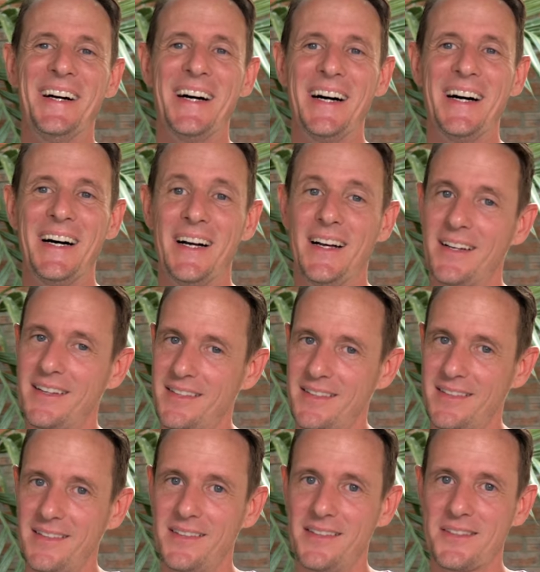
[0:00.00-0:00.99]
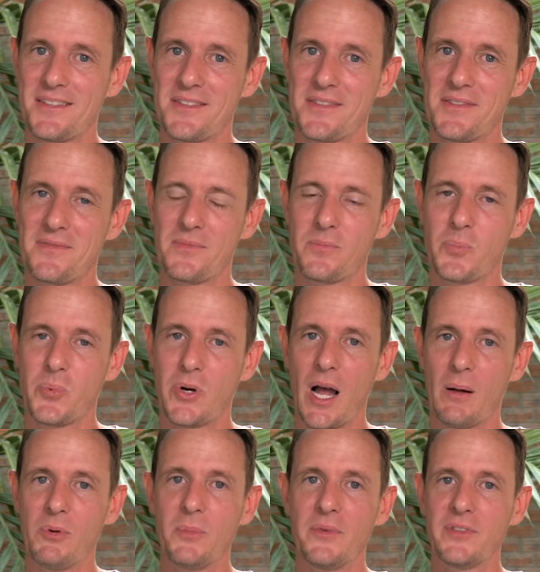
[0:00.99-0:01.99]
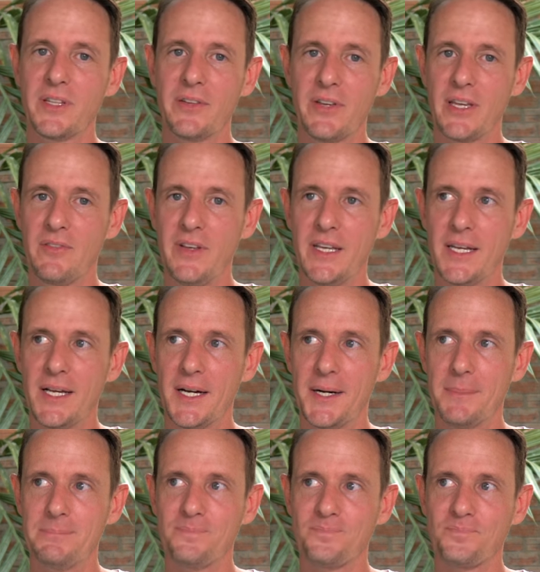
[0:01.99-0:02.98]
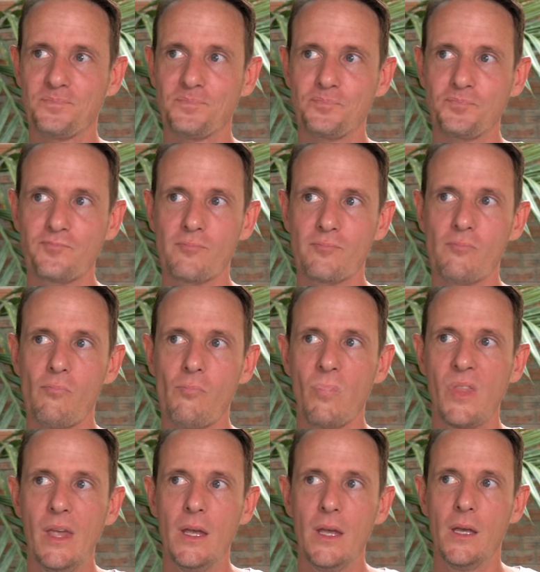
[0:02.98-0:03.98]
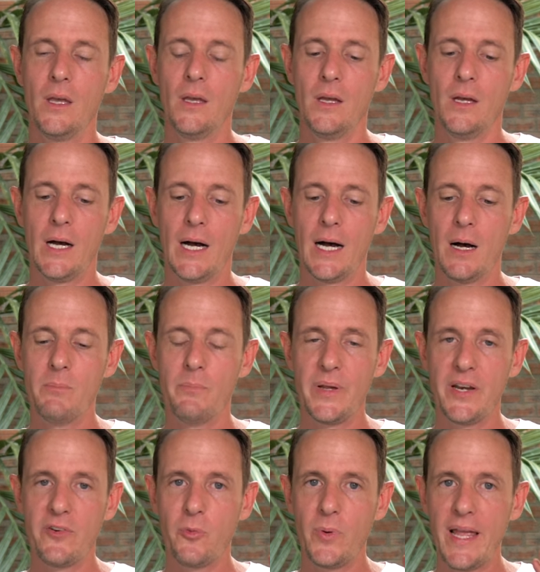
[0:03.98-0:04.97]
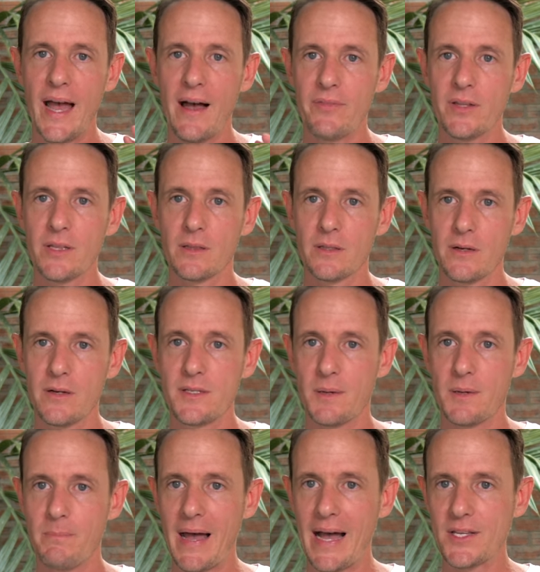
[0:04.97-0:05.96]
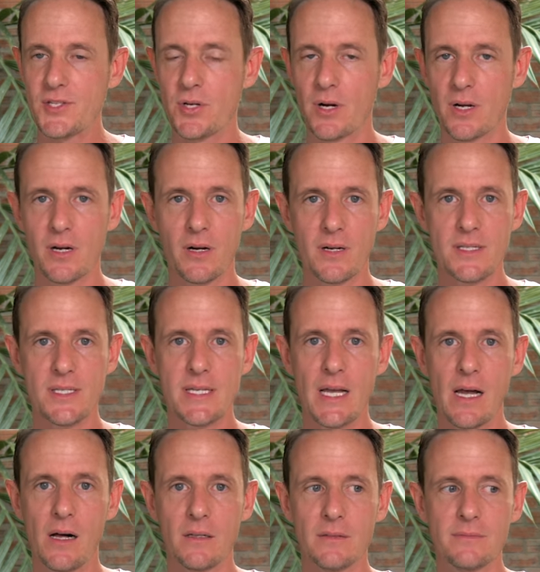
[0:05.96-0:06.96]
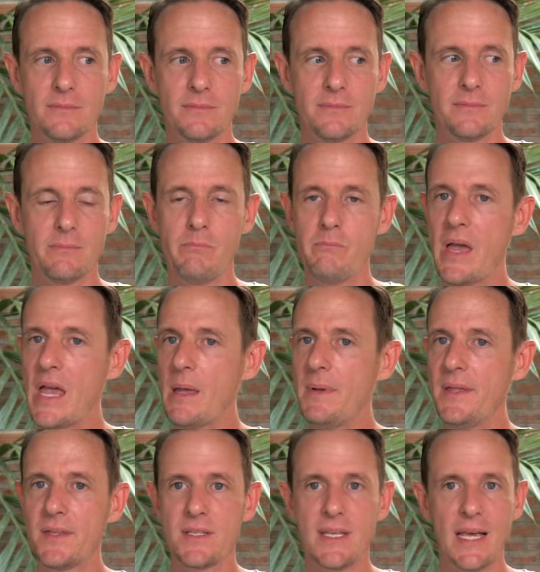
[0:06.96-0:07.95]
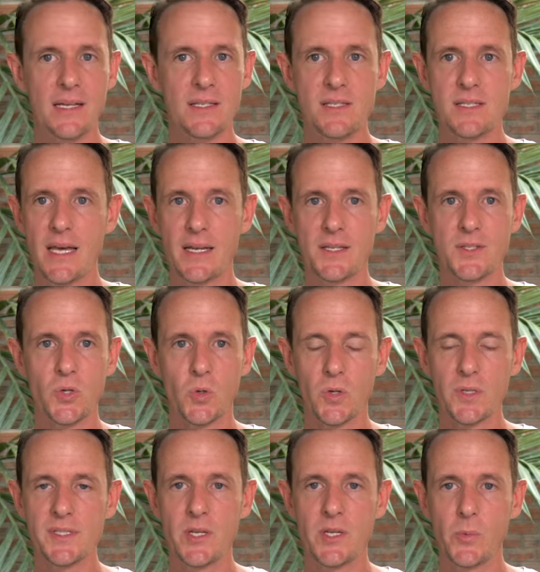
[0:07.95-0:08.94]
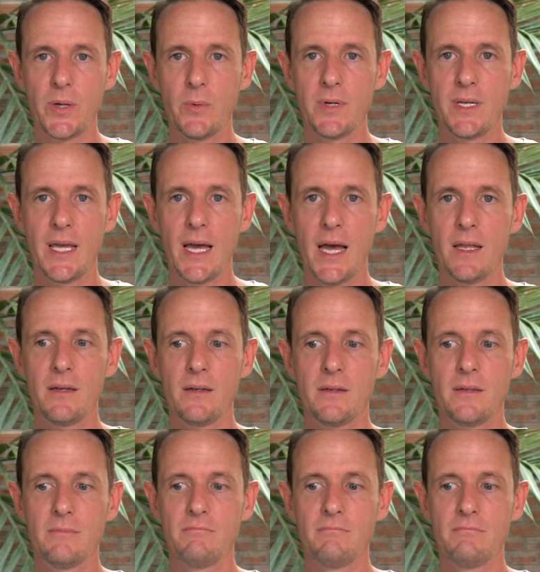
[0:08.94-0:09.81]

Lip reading: It's the problem of living in Vietnam. But if we haven't learned to master our current cell, maybe the next set of tools that we would get